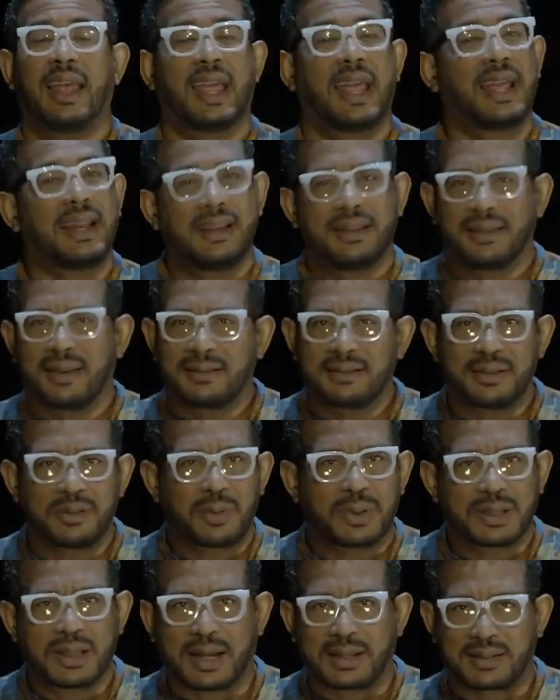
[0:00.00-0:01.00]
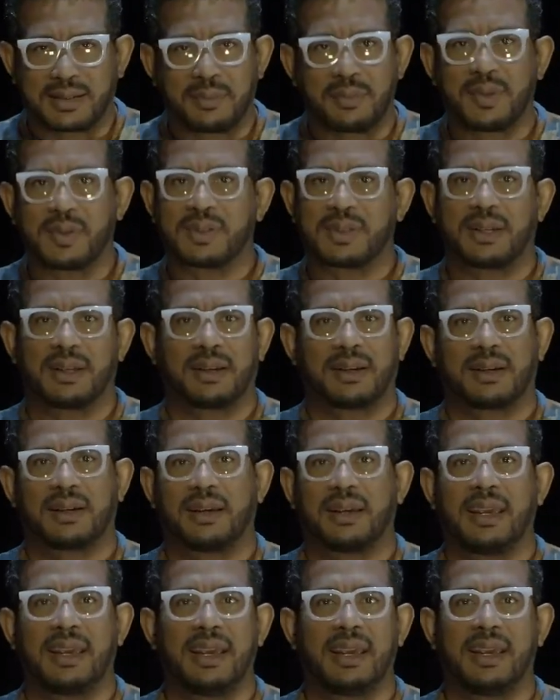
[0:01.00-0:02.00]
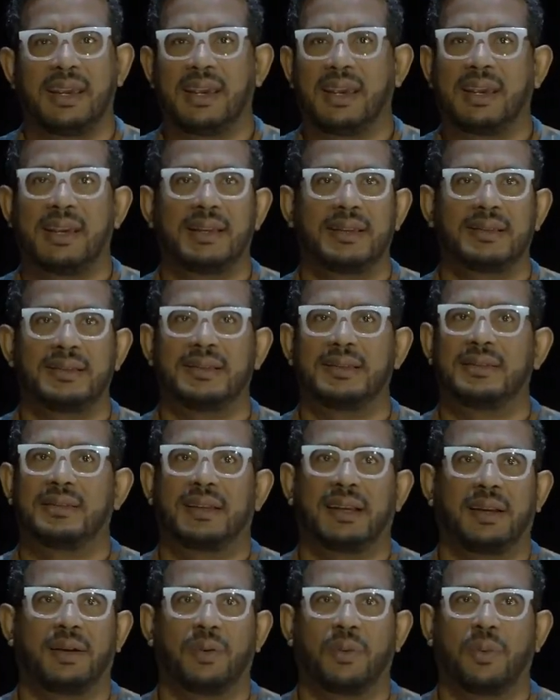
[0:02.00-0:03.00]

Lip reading: Anything to do with Latin music, he is like